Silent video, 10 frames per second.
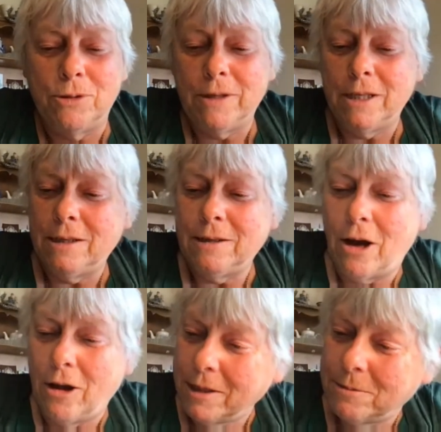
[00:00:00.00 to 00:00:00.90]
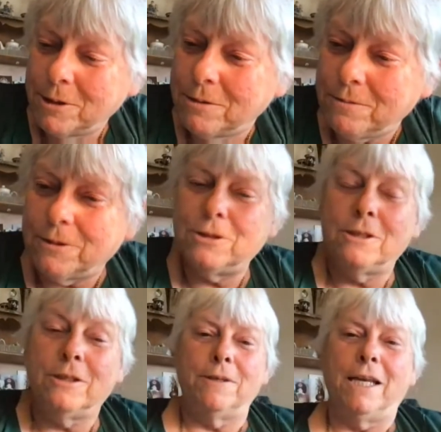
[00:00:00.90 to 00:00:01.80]
movie Hollywood
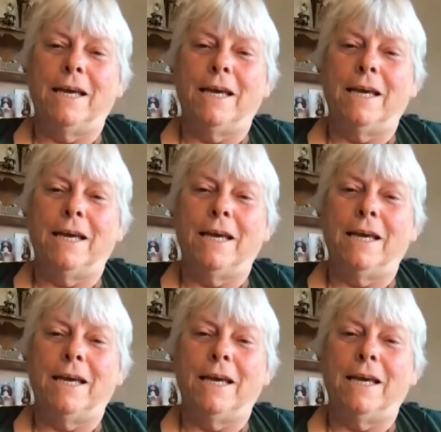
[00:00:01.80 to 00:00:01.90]
version of an